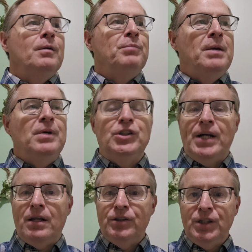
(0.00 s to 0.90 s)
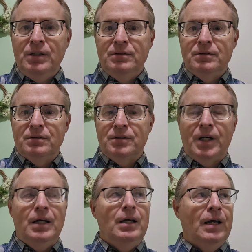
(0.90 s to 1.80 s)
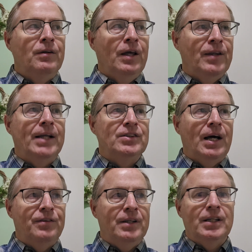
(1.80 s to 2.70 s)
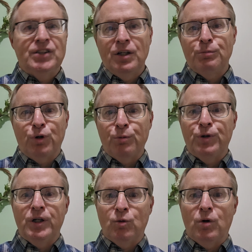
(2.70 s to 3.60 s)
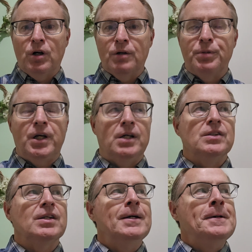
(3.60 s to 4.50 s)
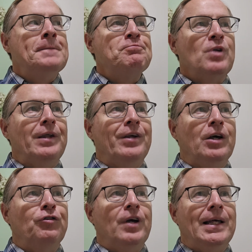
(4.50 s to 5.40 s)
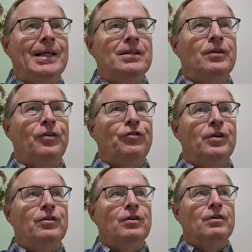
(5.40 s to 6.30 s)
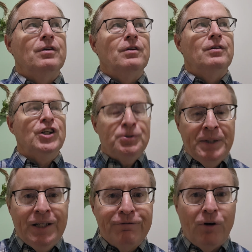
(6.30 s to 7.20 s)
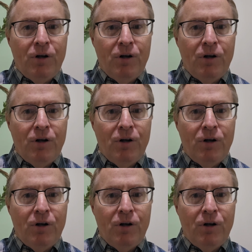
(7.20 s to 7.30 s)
may be challenging, okay, and that, I think that's an appropriate word, because they're speaking